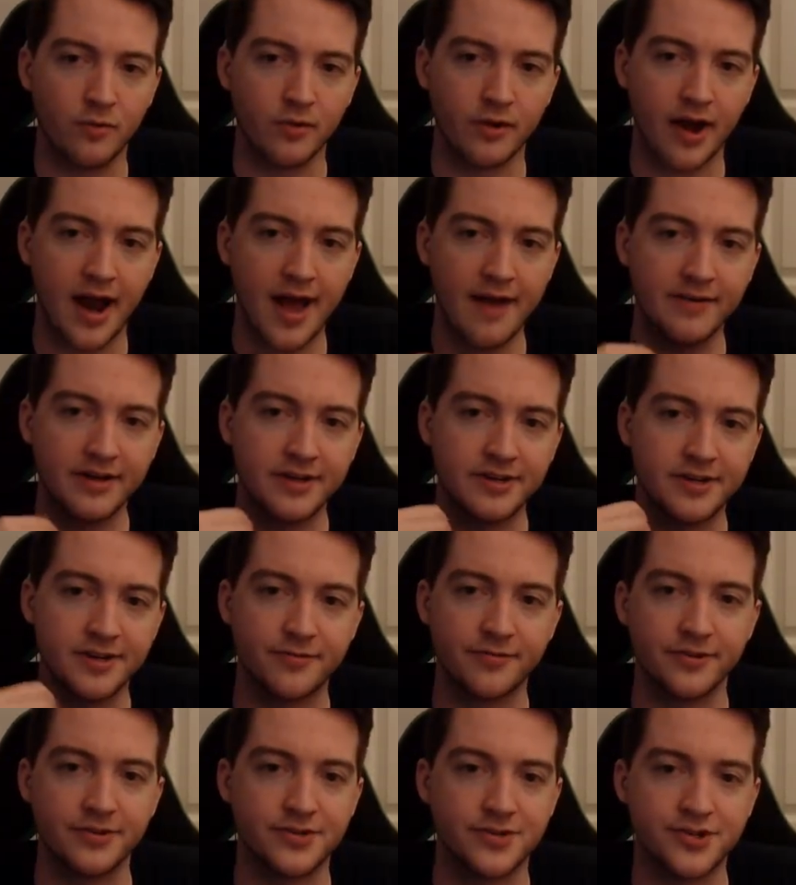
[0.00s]
we're having
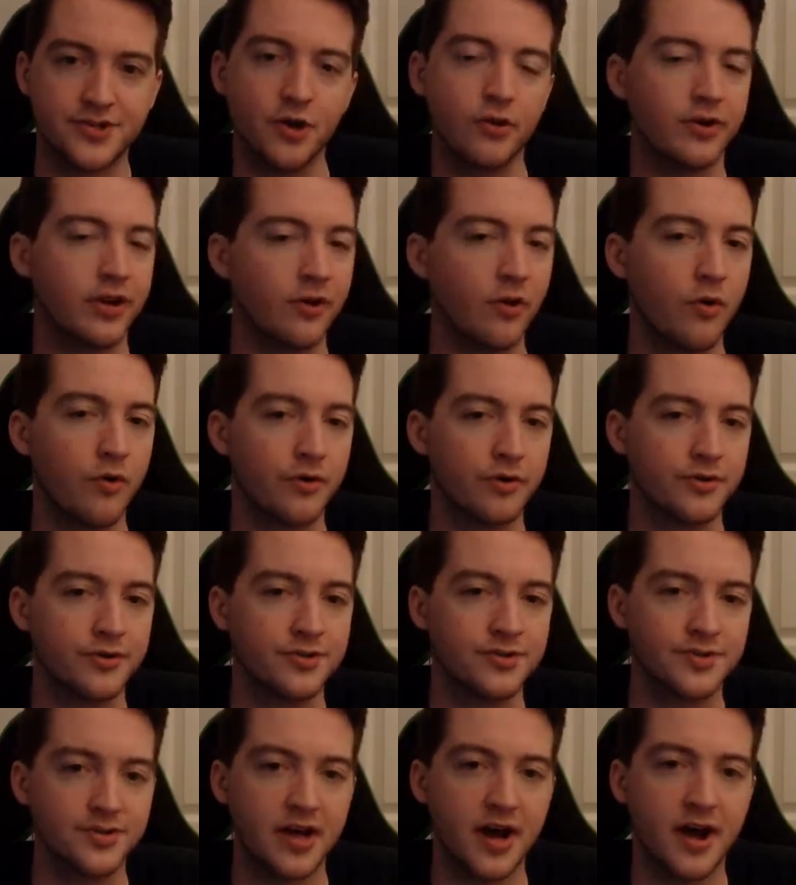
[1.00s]
different soaking
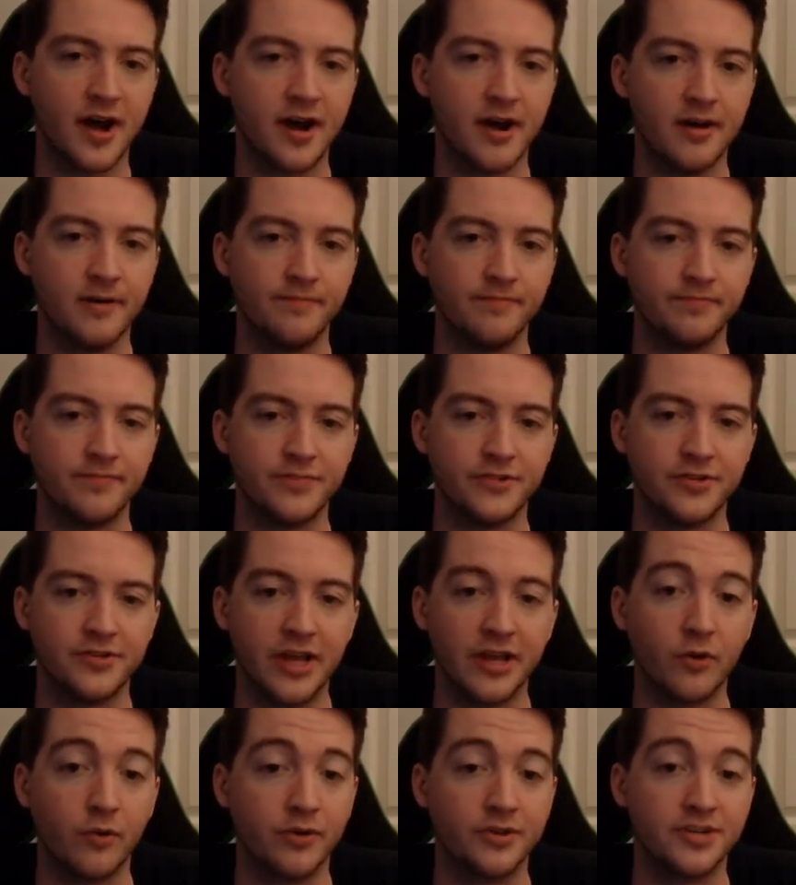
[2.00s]
orders
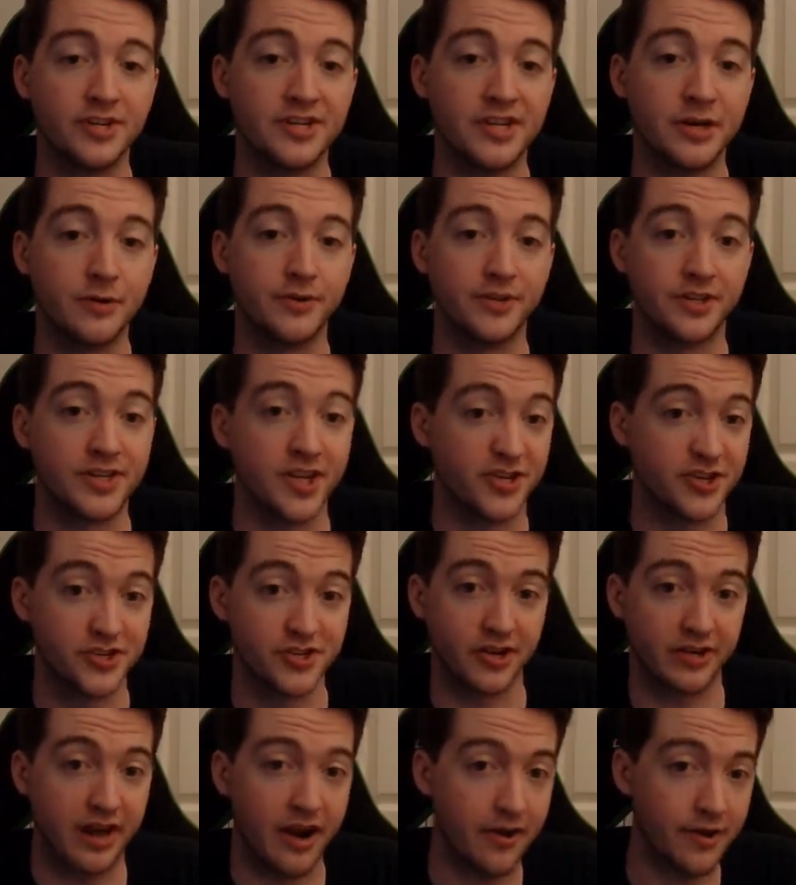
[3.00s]
in order to deal with the
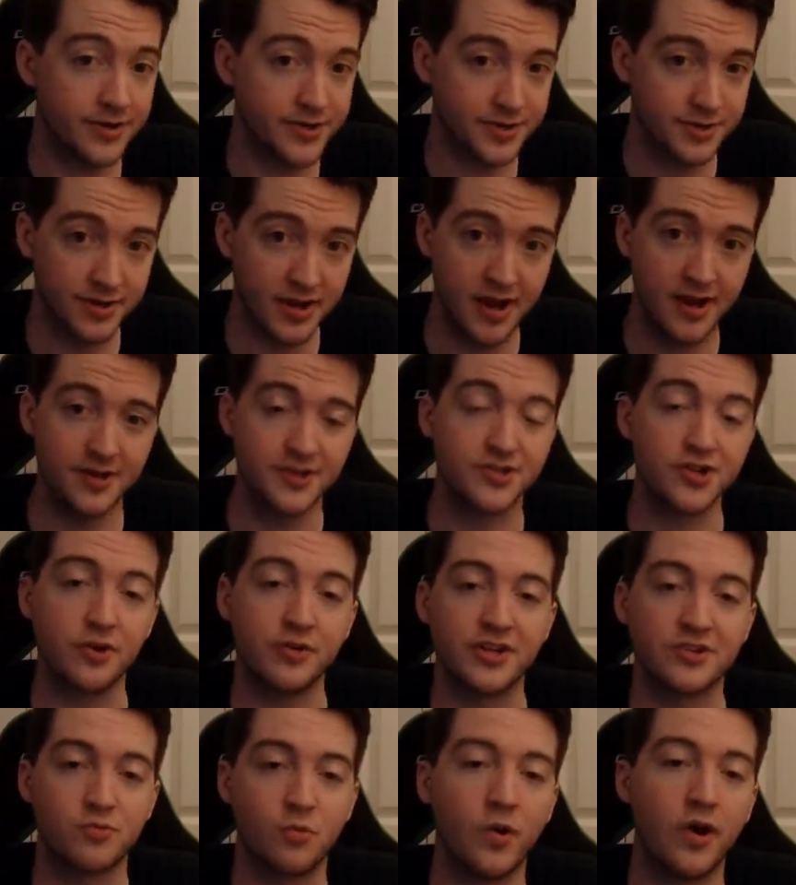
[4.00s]
Touch of Sargeras.
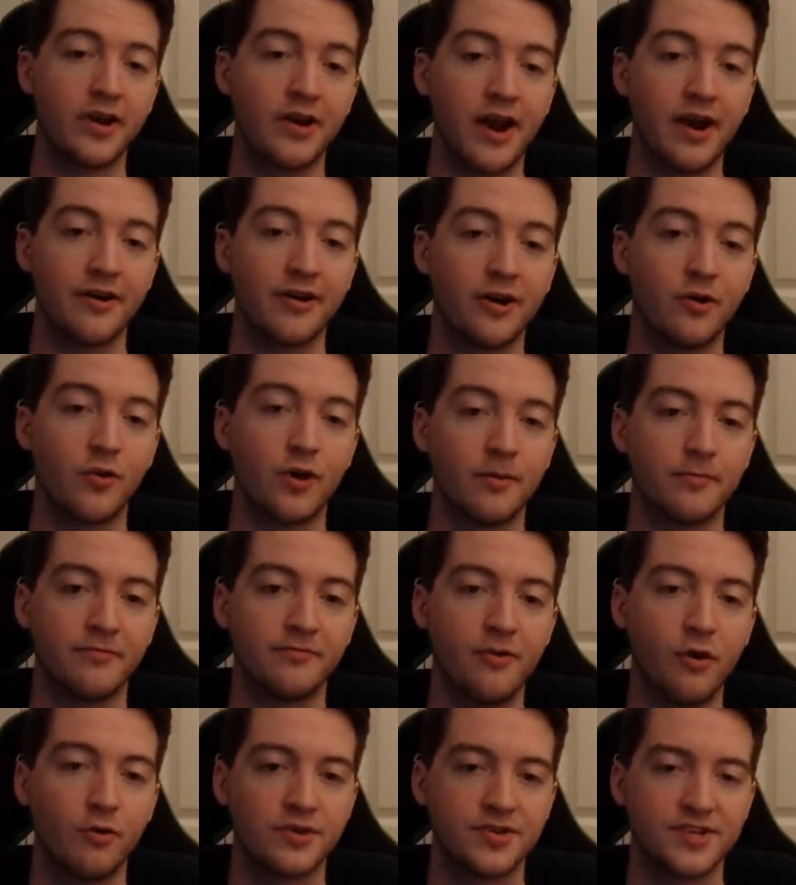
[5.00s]
So that's one area where
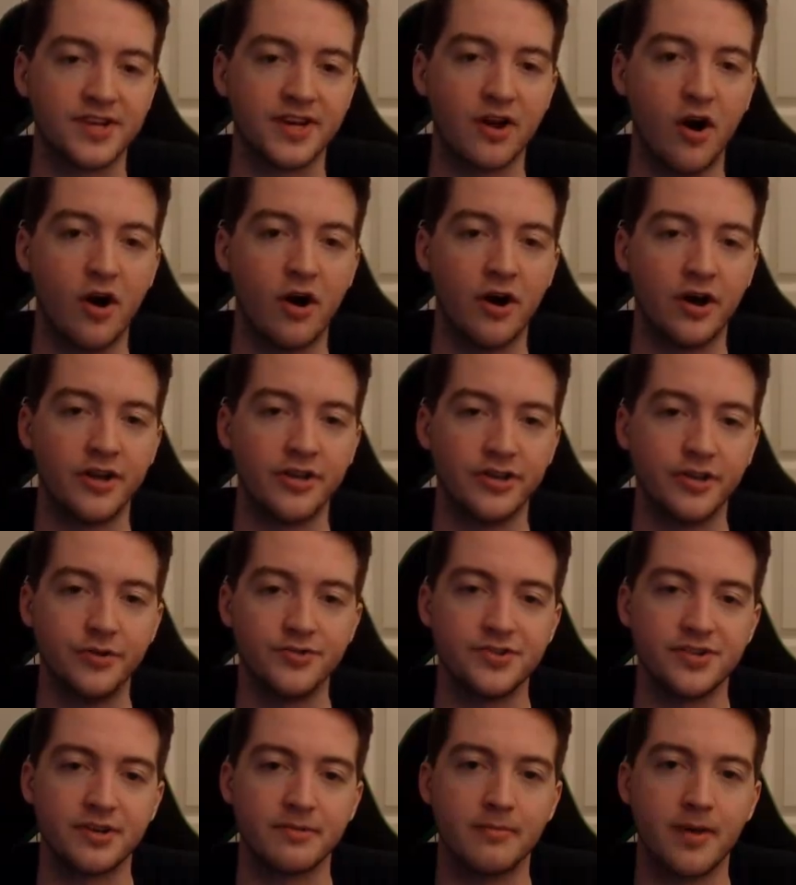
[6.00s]
I'm focusing on
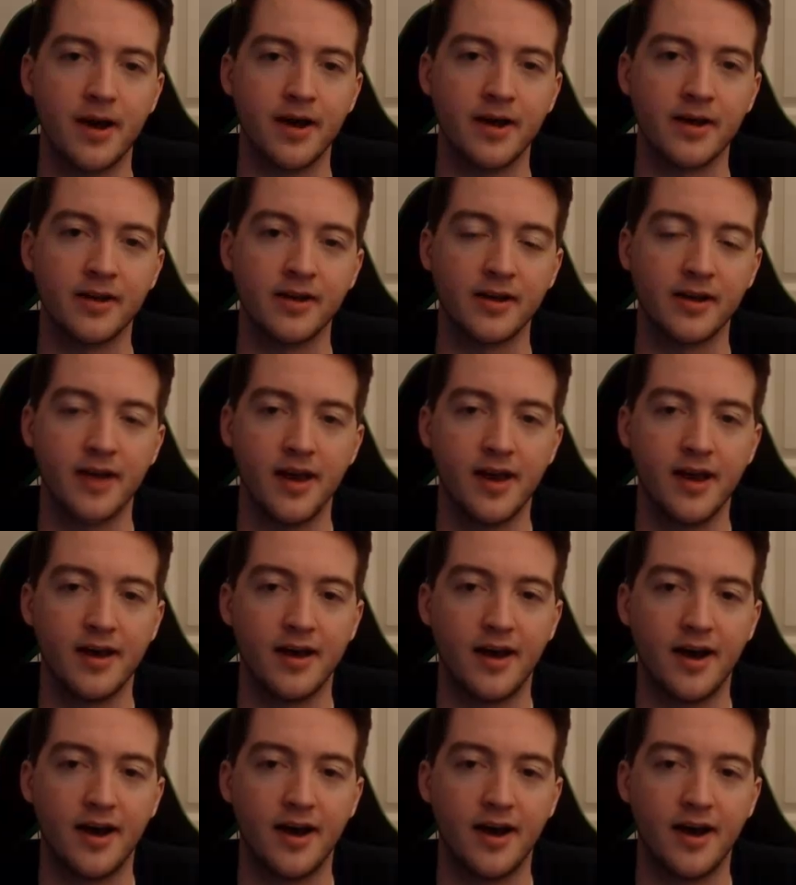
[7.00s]
using my